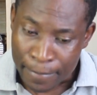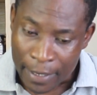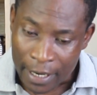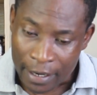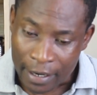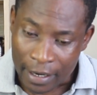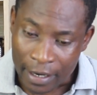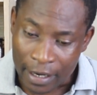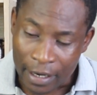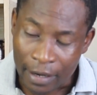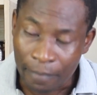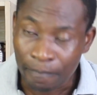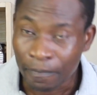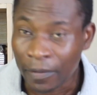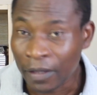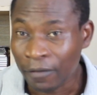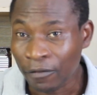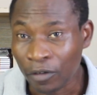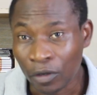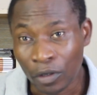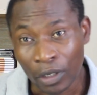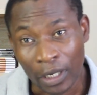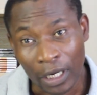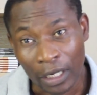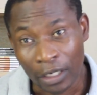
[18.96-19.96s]
if
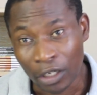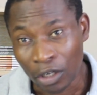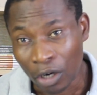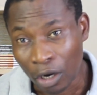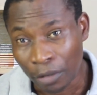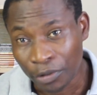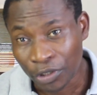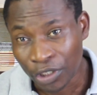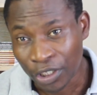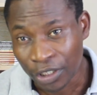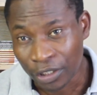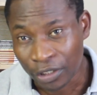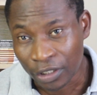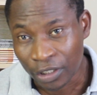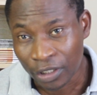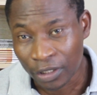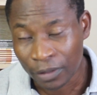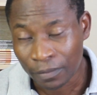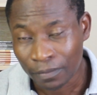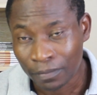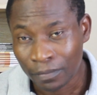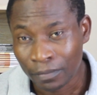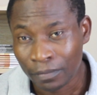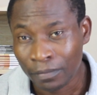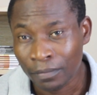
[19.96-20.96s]
you look at the options,
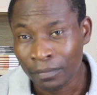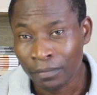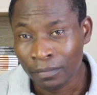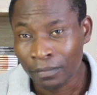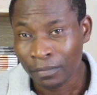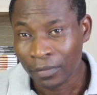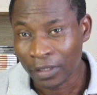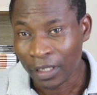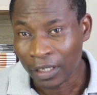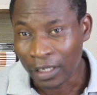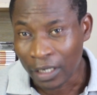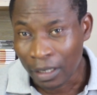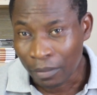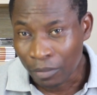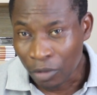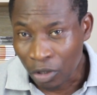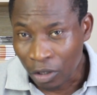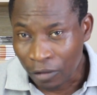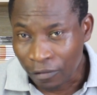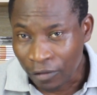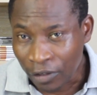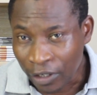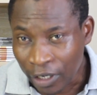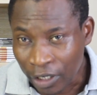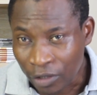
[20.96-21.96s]
the number
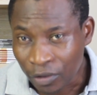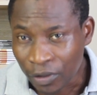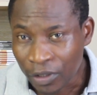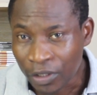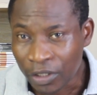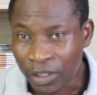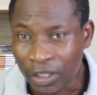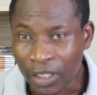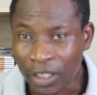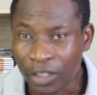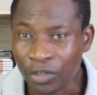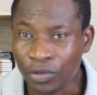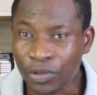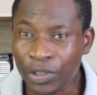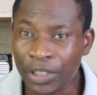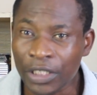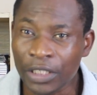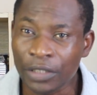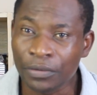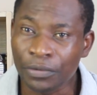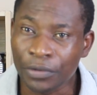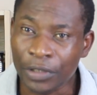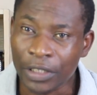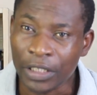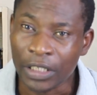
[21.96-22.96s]
of graduates that
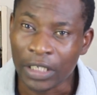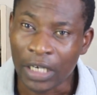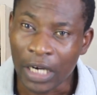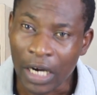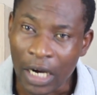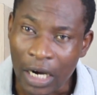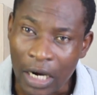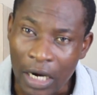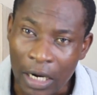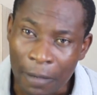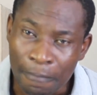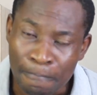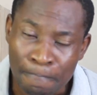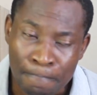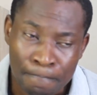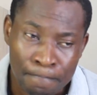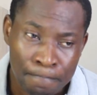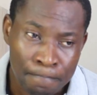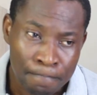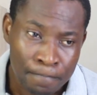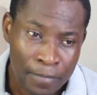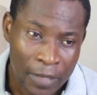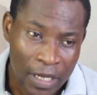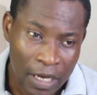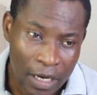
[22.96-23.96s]
we are
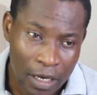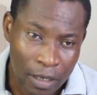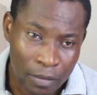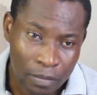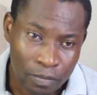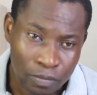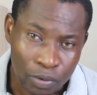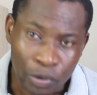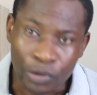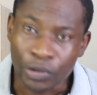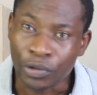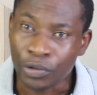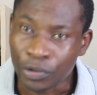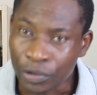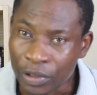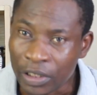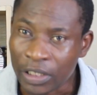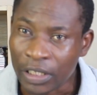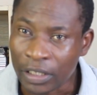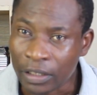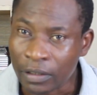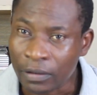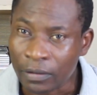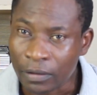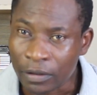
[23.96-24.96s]

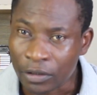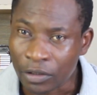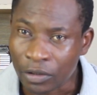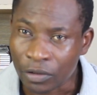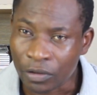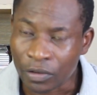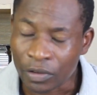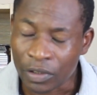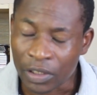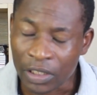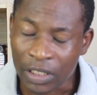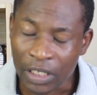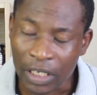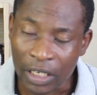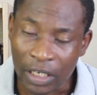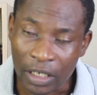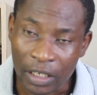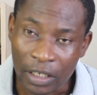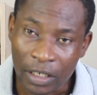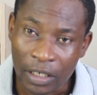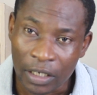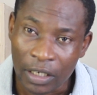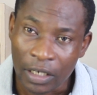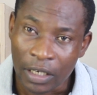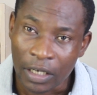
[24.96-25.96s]
producing, so to
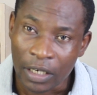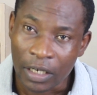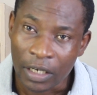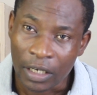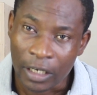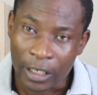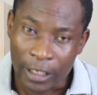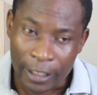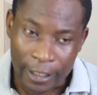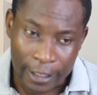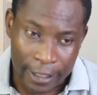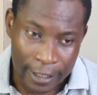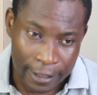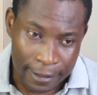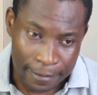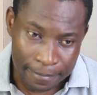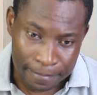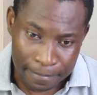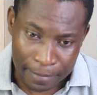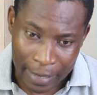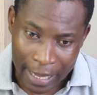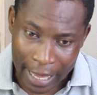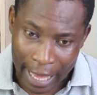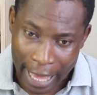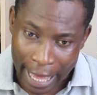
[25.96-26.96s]
say,
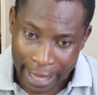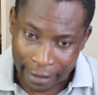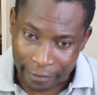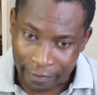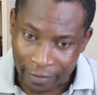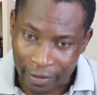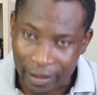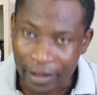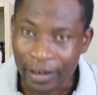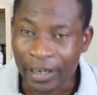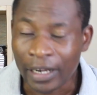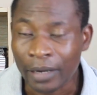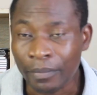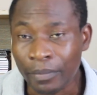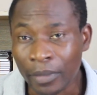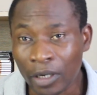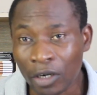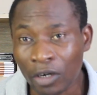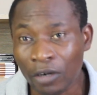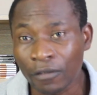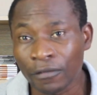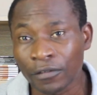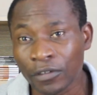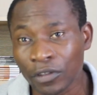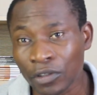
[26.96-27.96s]
and the
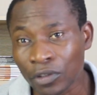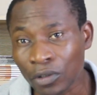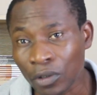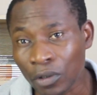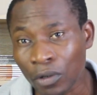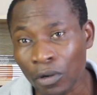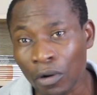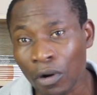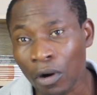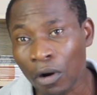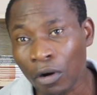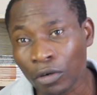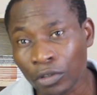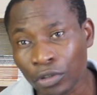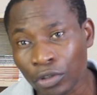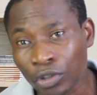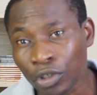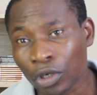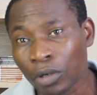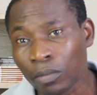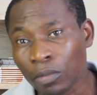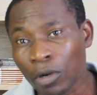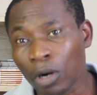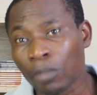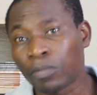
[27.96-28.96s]
number of so-called
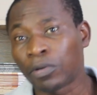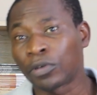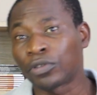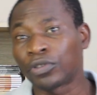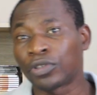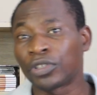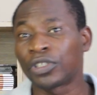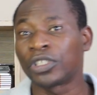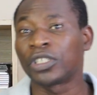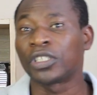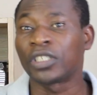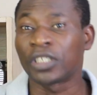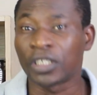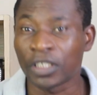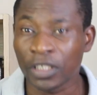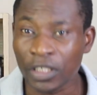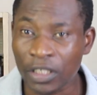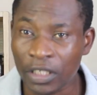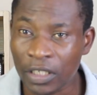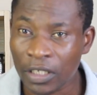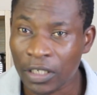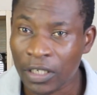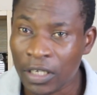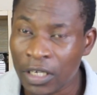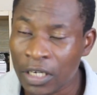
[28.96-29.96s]
job
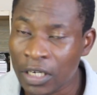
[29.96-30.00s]
opportunities,